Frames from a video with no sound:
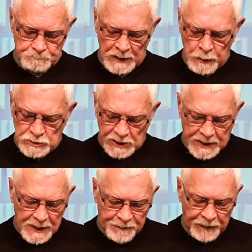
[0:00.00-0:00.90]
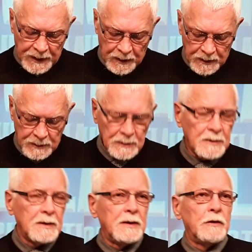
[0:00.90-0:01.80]
He was a key figure
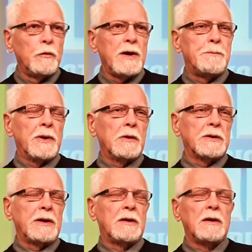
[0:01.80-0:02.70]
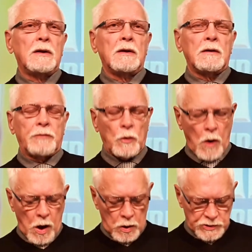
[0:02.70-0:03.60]
in the rebuilding of the
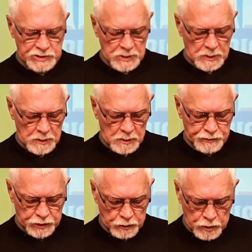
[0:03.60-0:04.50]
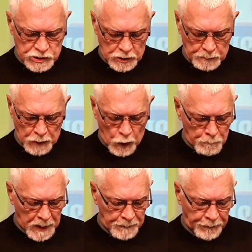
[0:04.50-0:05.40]
walls of Jerusalem. No
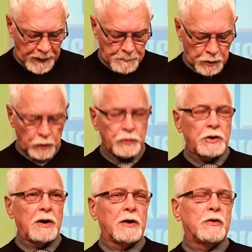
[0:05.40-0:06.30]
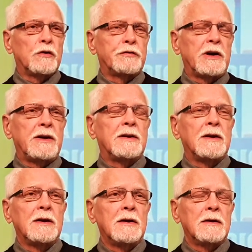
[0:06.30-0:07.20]
mean feat, but under the covering
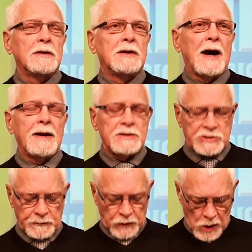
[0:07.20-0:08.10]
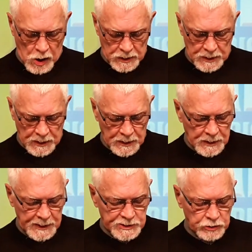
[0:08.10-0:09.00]
and guidance of God,
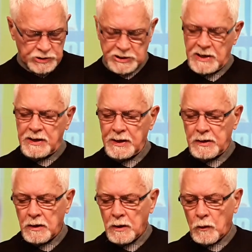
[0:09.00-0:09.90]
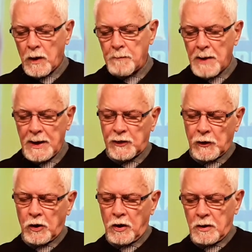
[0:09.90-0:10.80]
he succeeded where many
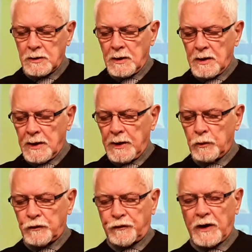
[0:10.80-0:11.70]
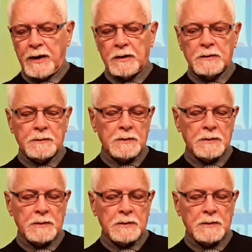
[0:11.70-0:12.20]
thought he would fail.